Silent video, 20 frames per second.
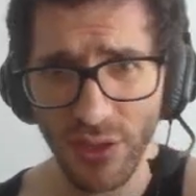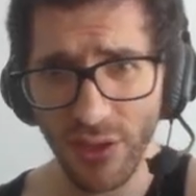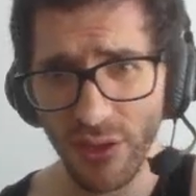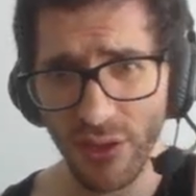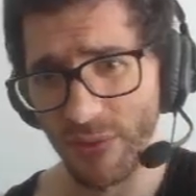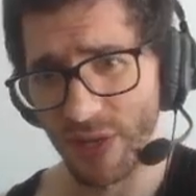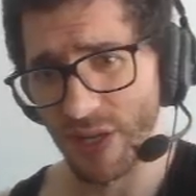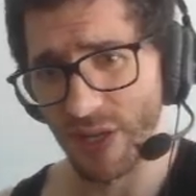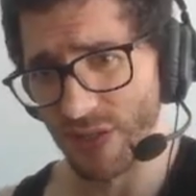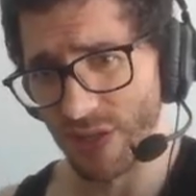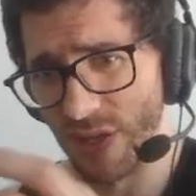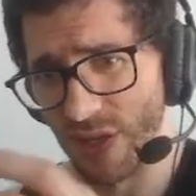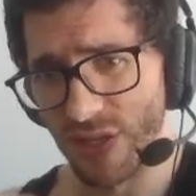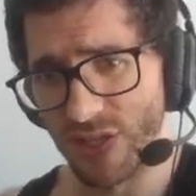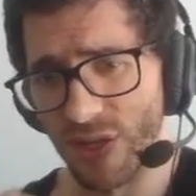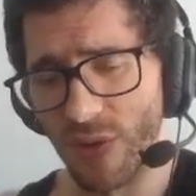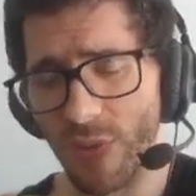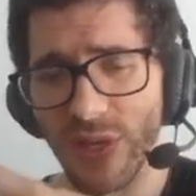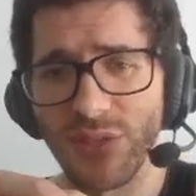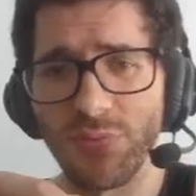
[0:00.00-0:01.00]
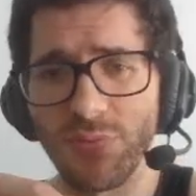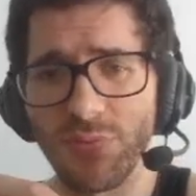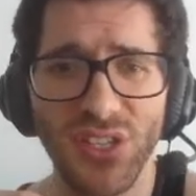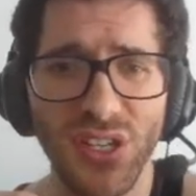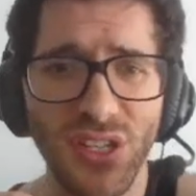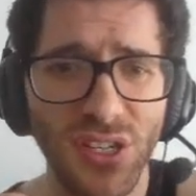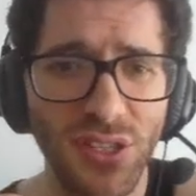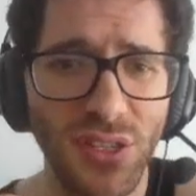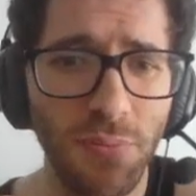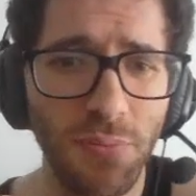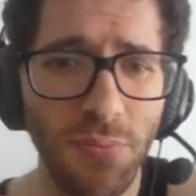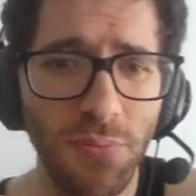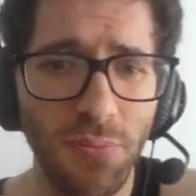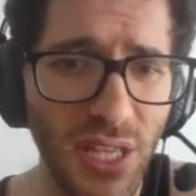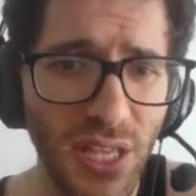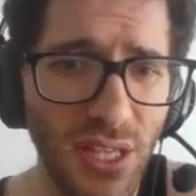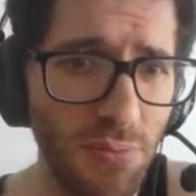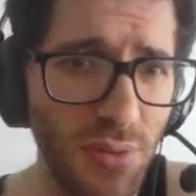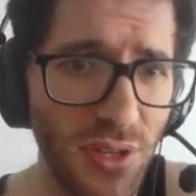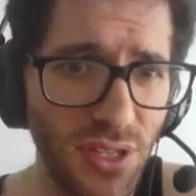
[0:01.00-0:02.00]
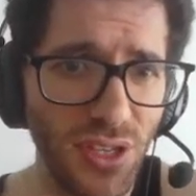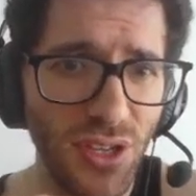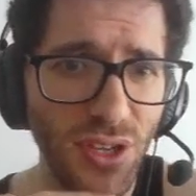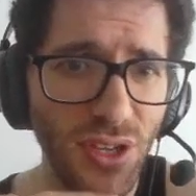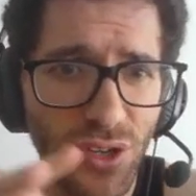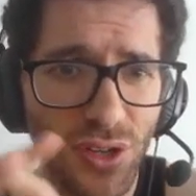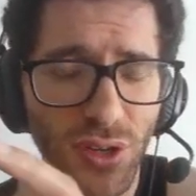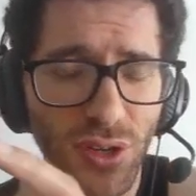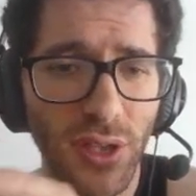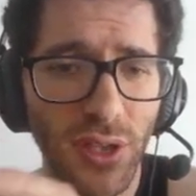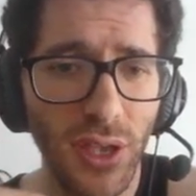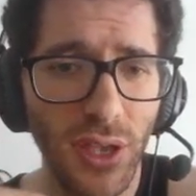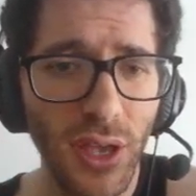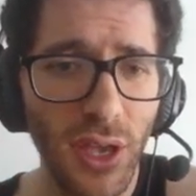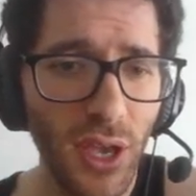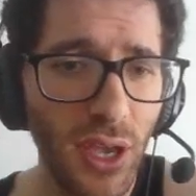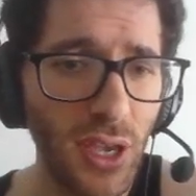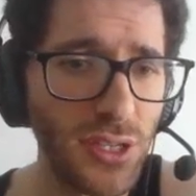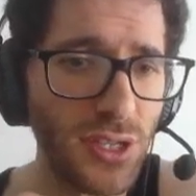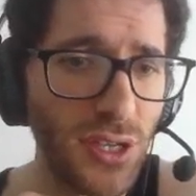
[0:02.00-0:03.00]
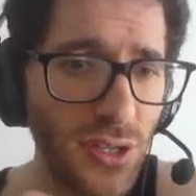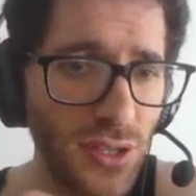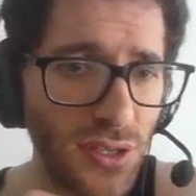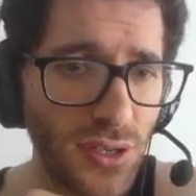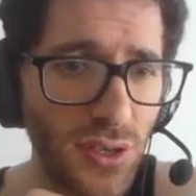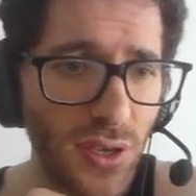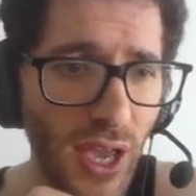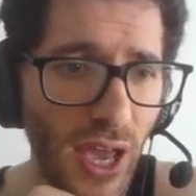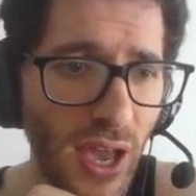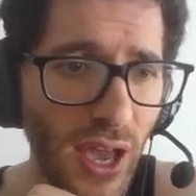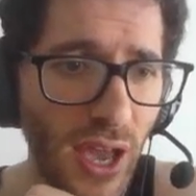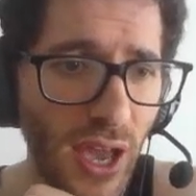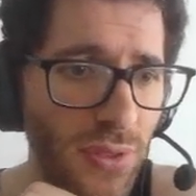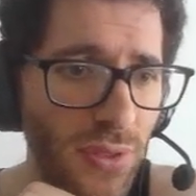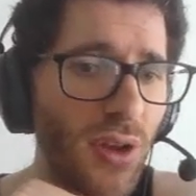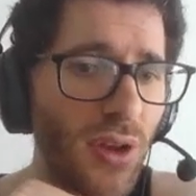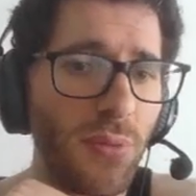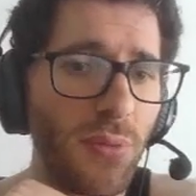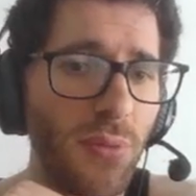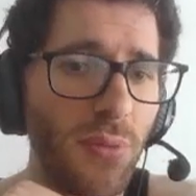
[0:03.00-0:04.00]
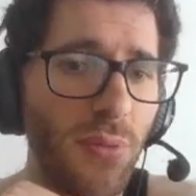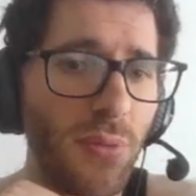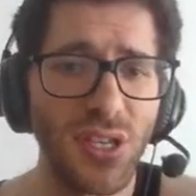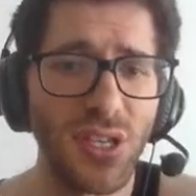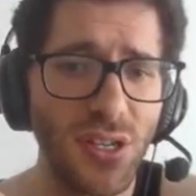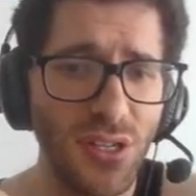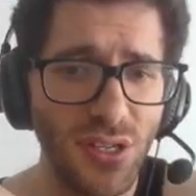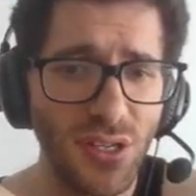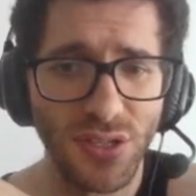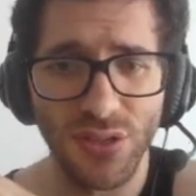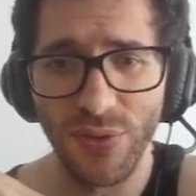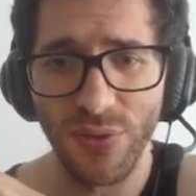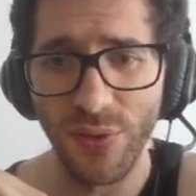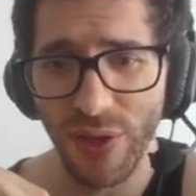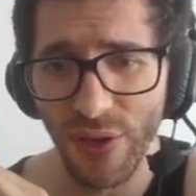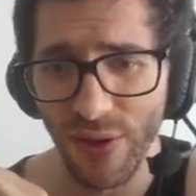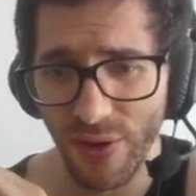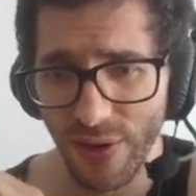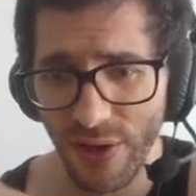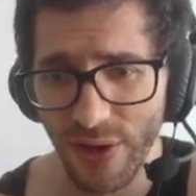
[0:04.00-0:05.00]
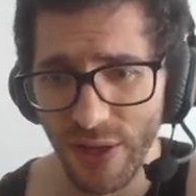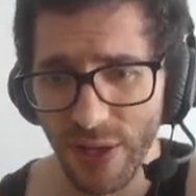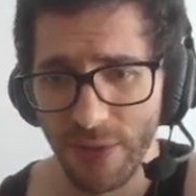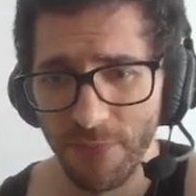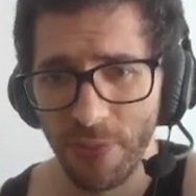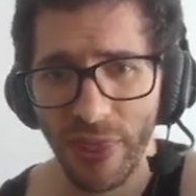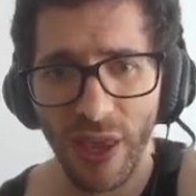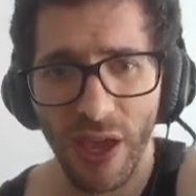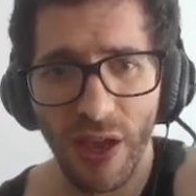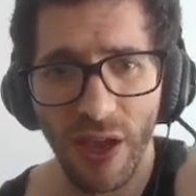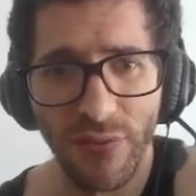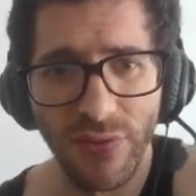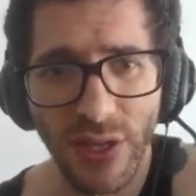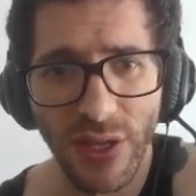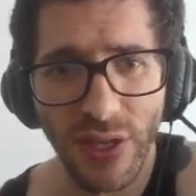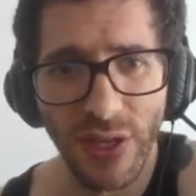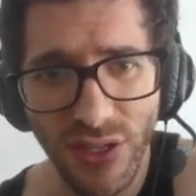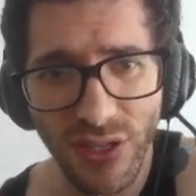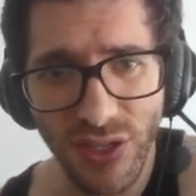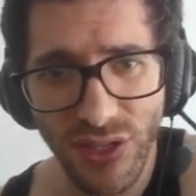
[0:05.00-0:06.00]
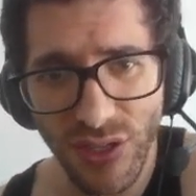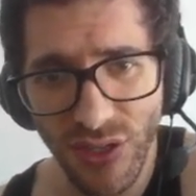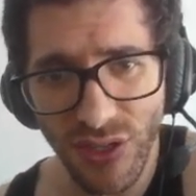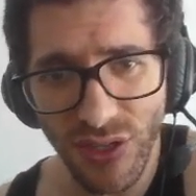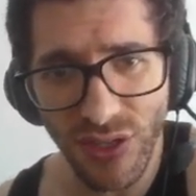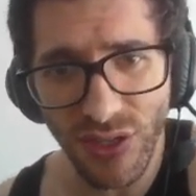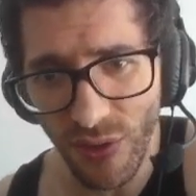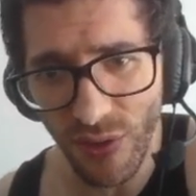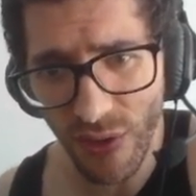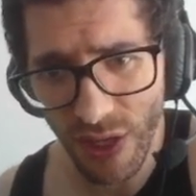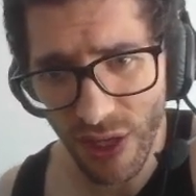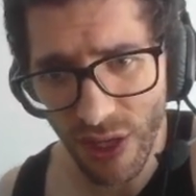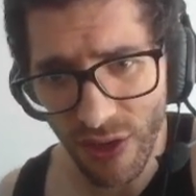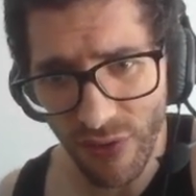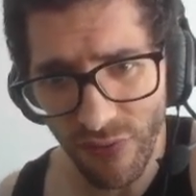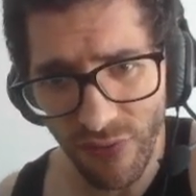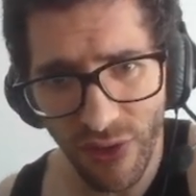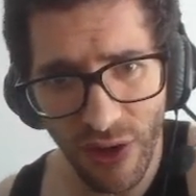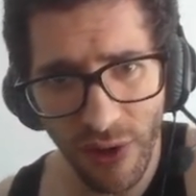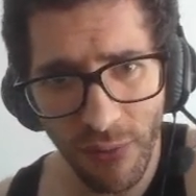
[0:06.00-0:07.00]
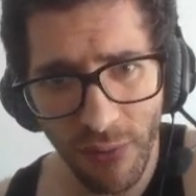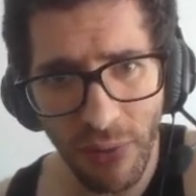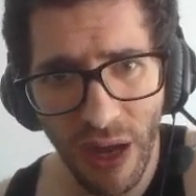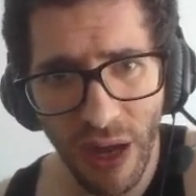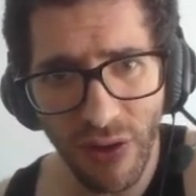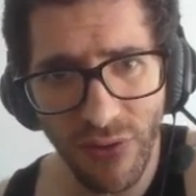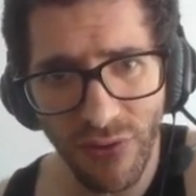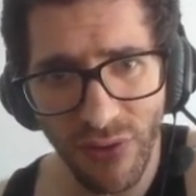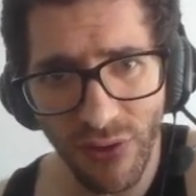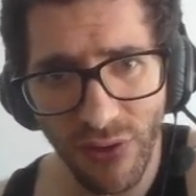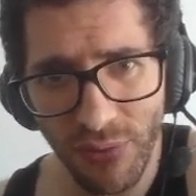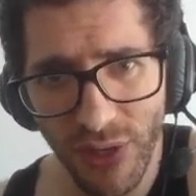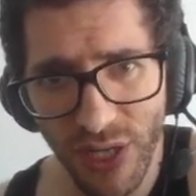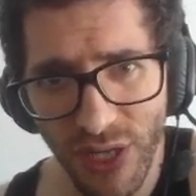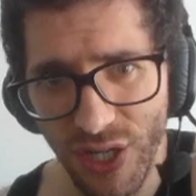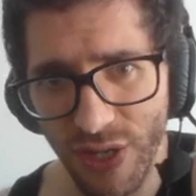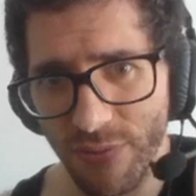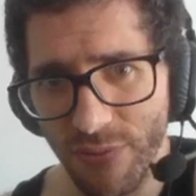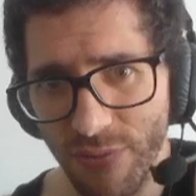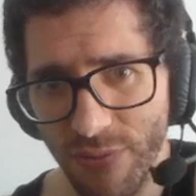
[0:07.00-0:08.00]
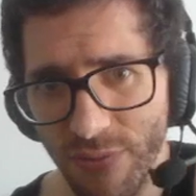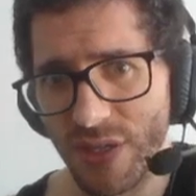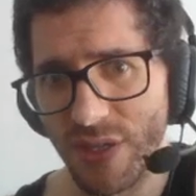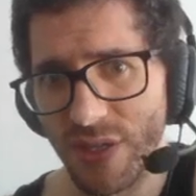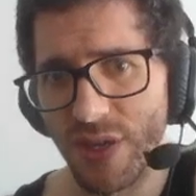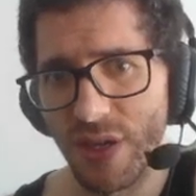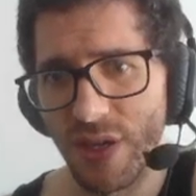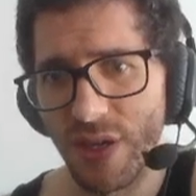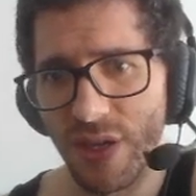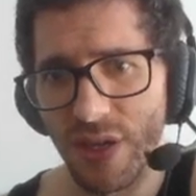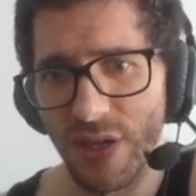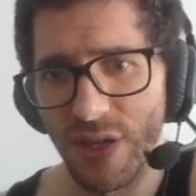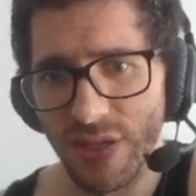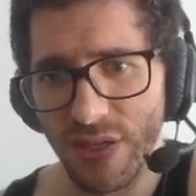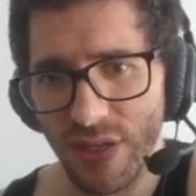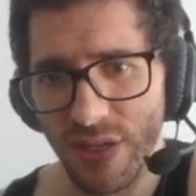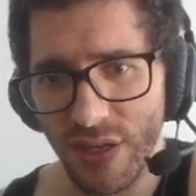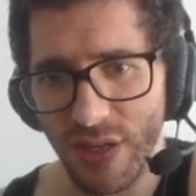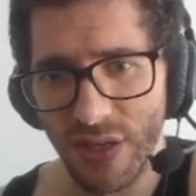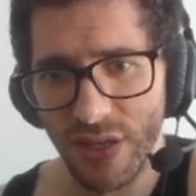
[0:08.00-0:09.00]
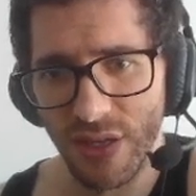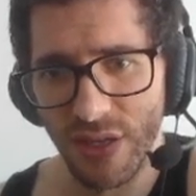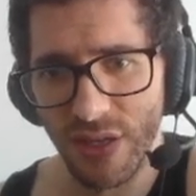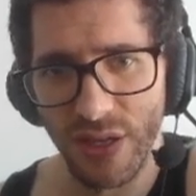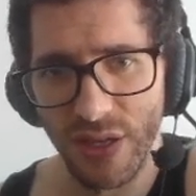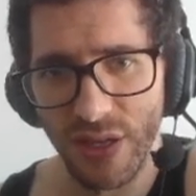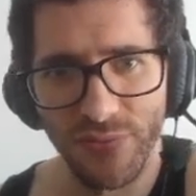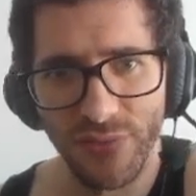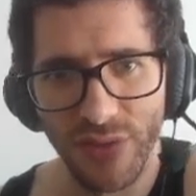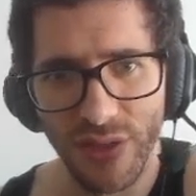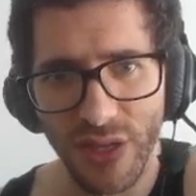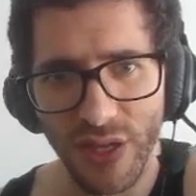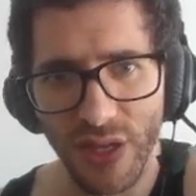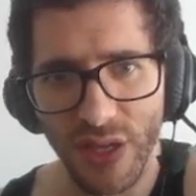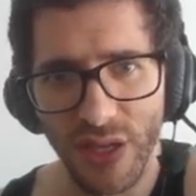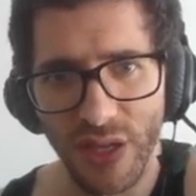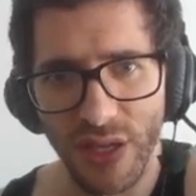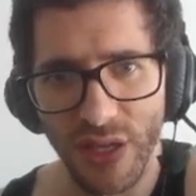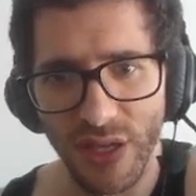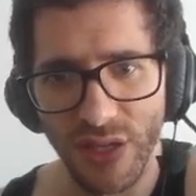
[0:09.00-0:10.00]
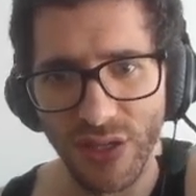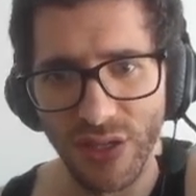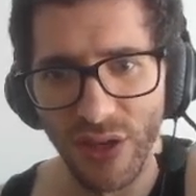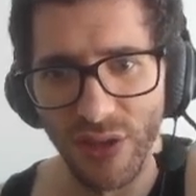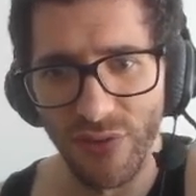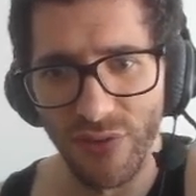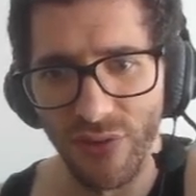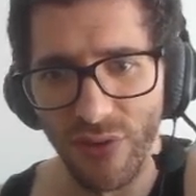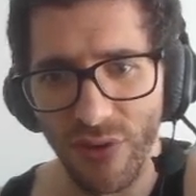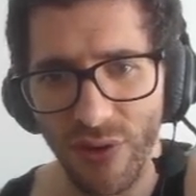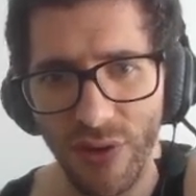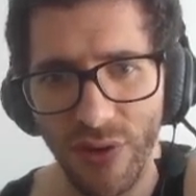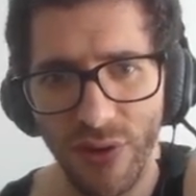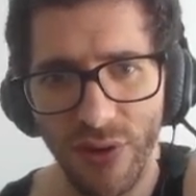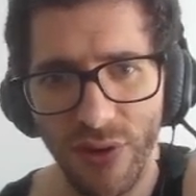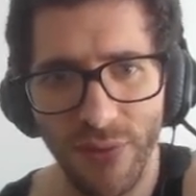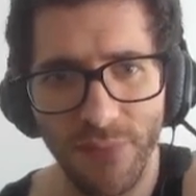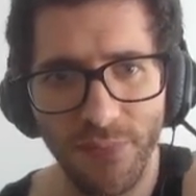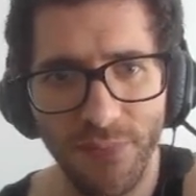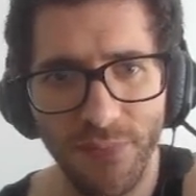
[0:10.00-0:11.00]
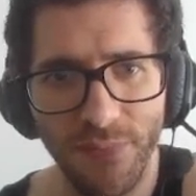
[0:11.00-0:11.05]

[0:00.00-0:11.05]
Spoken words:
I mean it's always position dependent, but usually it's good to have them in open positions. So here, having these two very powerful bishops is good for